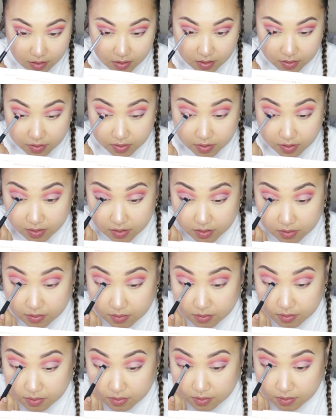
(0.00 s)
And then
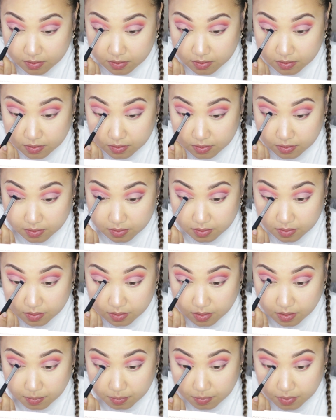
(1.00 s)

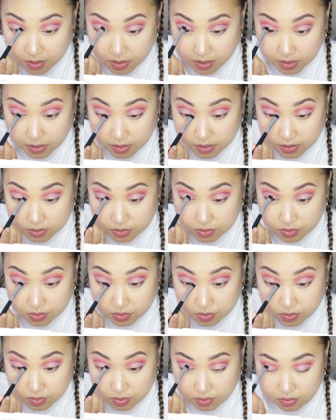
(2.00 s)
apply it
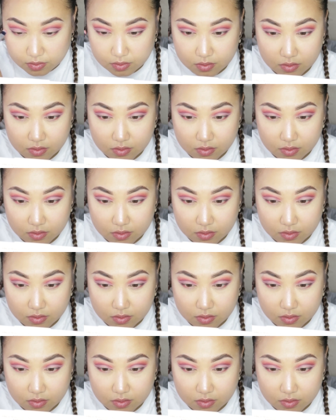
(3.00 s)
to